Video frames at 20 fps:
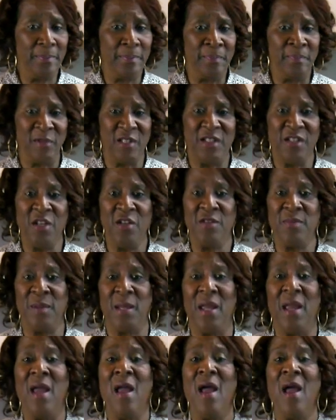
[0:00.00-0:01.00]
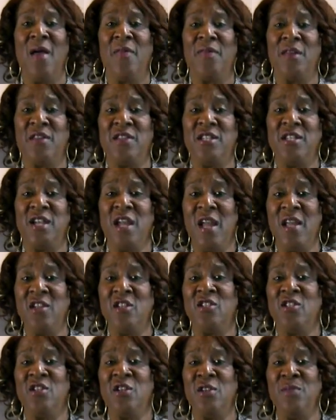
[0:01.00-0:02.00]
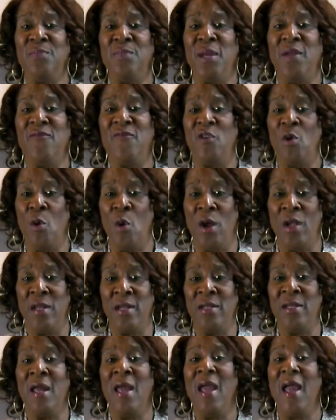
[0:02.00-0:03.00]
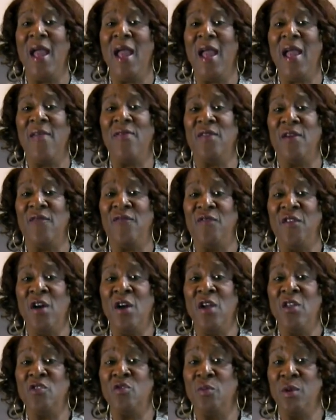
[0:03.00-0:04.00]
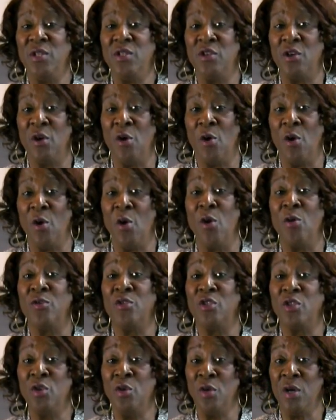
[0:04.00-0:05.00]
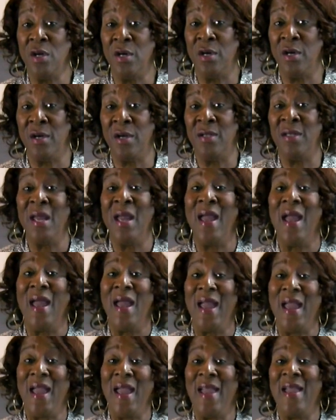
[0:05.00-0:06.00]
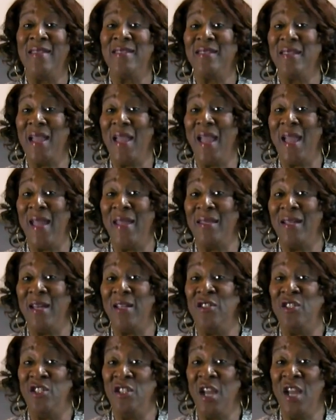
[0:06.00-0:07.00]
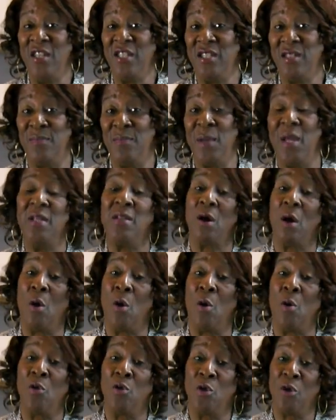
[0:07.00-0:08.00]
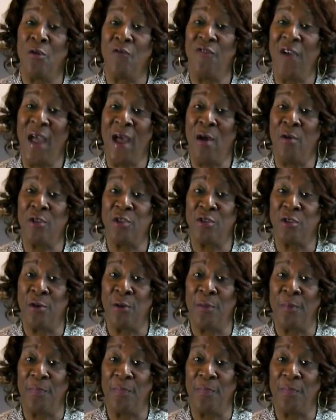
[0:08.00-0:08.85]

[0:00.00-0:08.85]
excuse me, the check should be voided and the funds returned to HUD as an adjustment on your voucher.